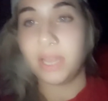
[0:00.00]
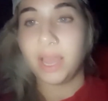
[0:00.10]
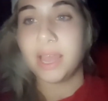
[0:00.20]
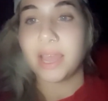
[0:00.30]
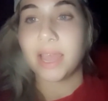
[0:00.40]

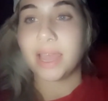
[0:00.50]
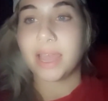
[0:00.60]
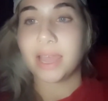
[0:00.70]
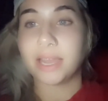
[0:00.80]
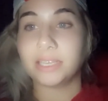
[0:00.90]

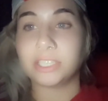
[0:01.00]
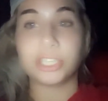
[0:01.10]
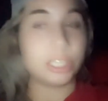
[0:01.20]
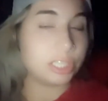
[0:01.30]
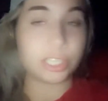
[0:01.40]
and she
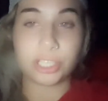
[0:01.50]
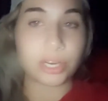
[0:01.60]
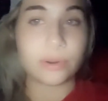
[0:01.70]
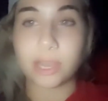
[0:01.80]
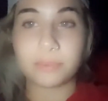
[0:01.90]
just showed
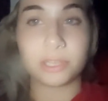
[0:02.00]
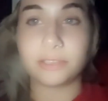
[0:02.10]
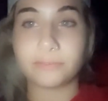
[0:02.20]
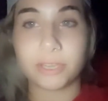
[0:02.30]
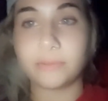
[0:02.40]
up on the
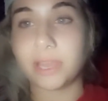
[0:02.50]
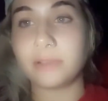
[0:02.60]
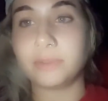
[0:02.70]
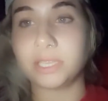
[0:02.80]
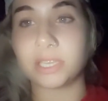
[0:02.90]
freeway. We
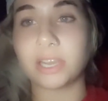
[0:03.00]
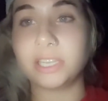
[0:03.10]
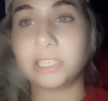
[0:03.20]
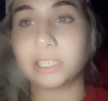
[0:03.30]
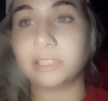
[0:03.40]
saw each
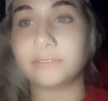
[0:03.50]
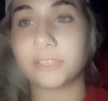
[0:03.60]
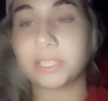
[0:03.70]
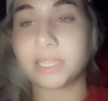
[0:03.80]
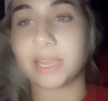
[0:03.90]
other for a
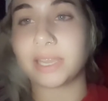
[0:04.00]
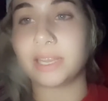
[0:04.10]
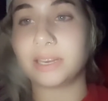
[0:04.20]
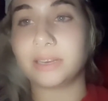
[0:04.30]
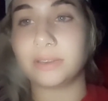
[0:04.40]
second,
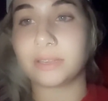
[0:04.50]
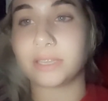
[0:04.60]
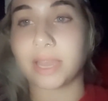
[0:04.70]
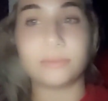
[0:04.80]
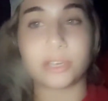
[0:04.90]
kept
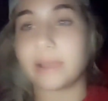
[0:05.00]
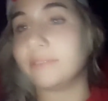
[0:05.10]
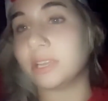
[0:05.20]
driving.